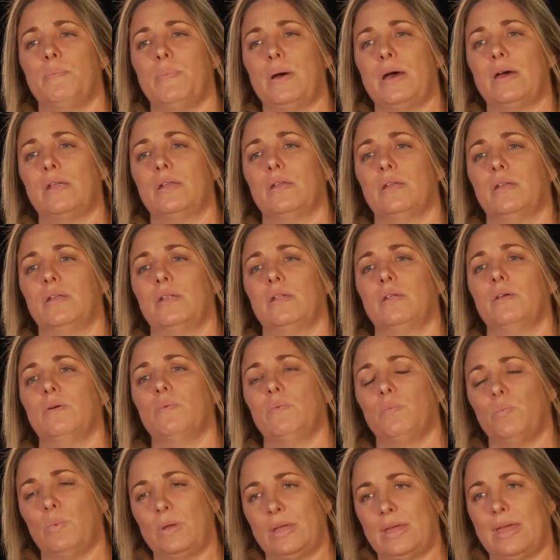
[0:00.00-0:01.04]
but
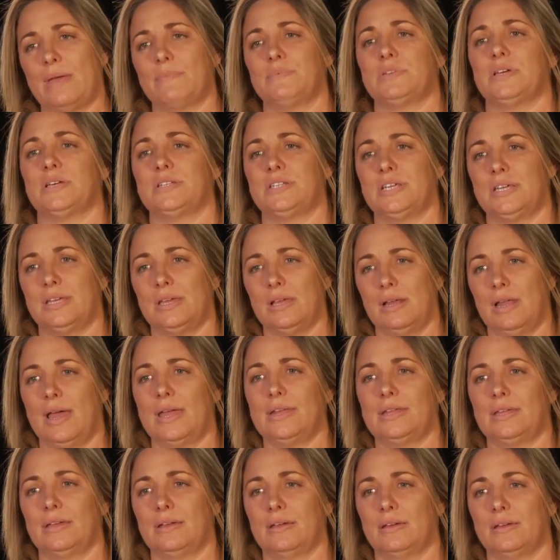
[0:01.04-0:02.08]
we kept
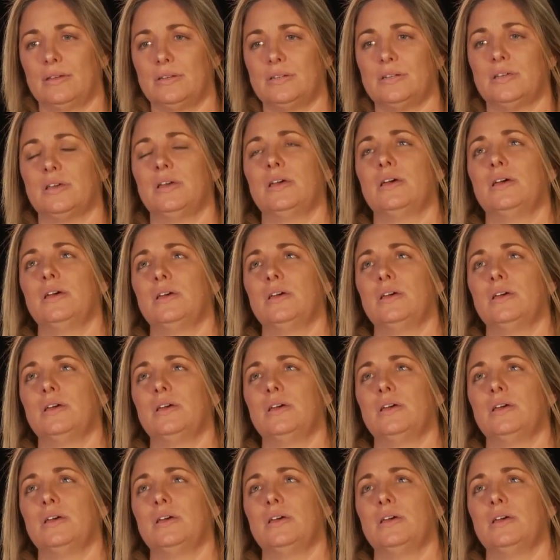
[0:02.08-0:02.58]
articulating it